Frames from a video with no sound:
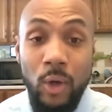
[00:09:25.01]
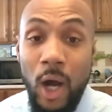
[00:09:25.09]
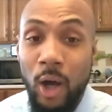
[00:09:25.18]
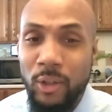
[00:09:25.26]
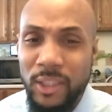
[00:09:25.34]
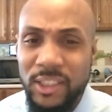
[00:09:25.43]

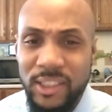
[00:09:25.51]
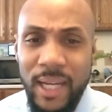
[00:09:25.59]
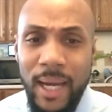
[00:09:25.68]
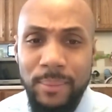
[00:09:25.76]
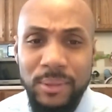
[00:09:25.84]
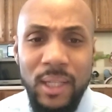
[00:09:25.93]
All these
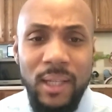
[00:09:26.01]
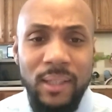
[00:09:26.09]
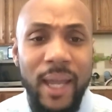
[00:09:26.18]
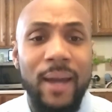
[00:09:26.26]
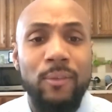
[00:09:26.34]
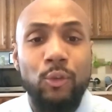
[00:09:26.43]
jobs, they
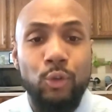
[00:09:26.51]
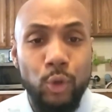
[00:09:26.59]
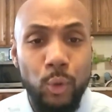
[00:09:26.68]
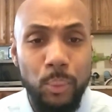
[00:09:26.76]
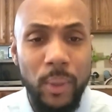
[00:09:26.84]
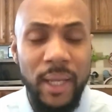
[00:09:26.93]
have
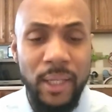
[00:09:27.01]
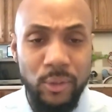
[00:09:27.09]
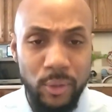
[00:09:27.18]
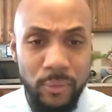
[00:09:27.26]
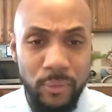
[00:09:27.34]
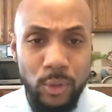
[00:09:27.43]
group
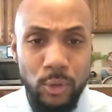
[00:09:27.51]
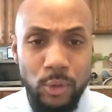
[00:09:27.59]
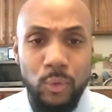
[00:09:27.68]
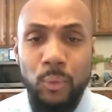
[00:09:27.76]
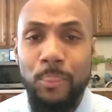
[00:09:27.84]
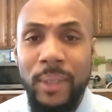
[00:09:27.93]
interviews,
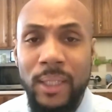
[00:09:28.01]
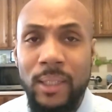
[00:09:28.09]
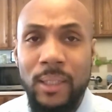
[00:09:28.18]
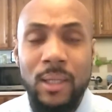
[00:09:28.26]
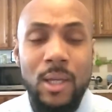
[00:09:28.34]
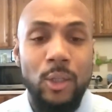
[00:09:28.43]

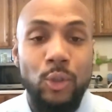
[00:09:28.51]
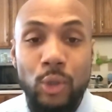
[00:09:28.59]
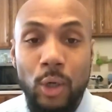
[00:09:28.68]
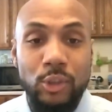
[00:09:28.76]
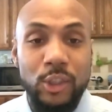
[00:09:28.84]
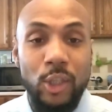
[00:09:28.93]
meaning you
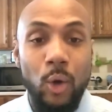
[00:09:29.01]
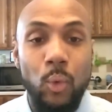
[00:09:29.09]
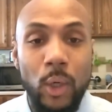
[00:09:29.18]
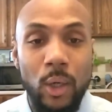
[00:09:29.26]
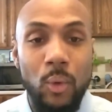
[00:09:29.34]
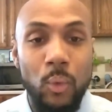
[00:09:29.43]
don't just go
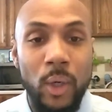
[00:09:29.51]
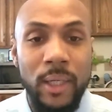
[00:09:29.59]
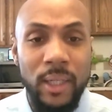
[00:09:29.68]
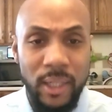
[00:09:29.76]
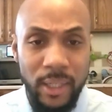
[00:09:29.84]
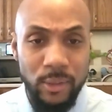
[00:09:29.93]

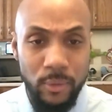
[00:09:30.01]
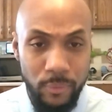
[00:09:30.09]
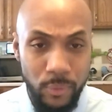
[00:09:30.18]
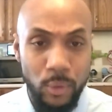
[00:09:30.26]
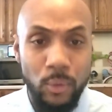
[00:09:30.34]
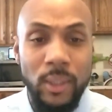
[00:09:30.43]
one-on-one and
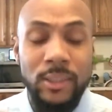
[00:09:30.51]
interview.